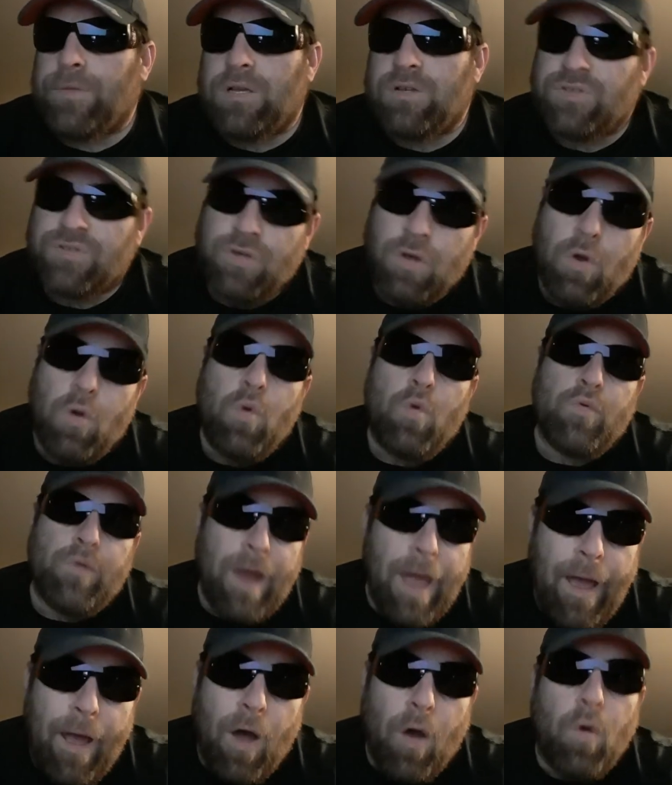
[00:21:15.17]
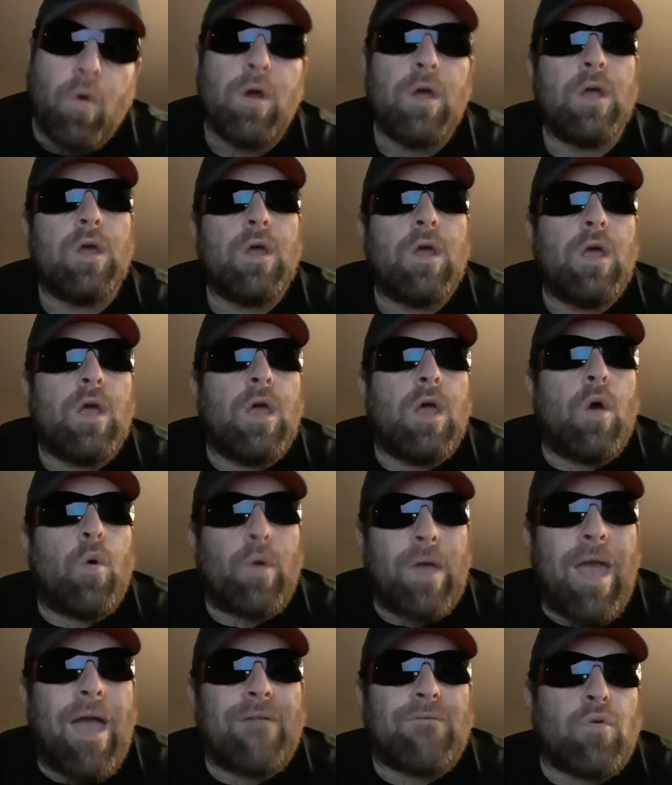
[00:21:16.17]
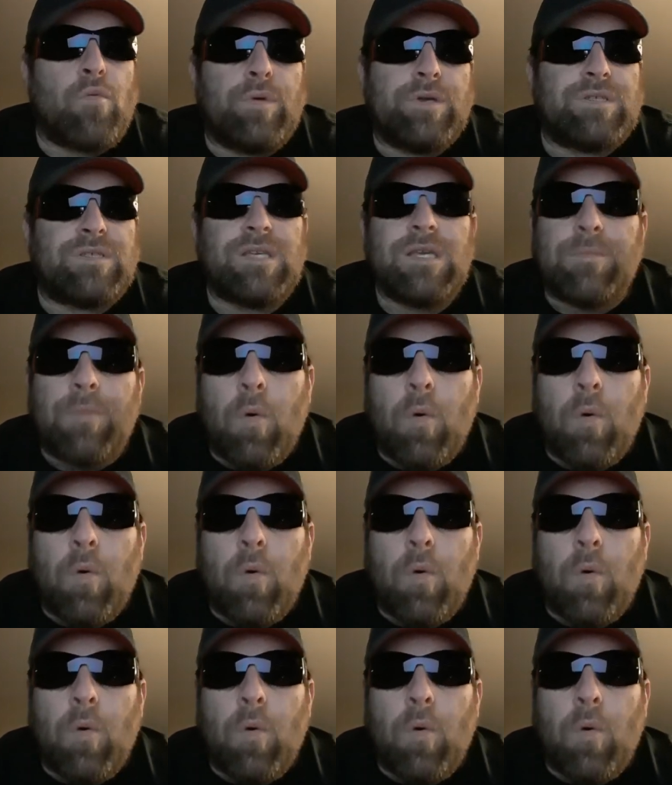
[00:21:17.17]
So now we have what we see.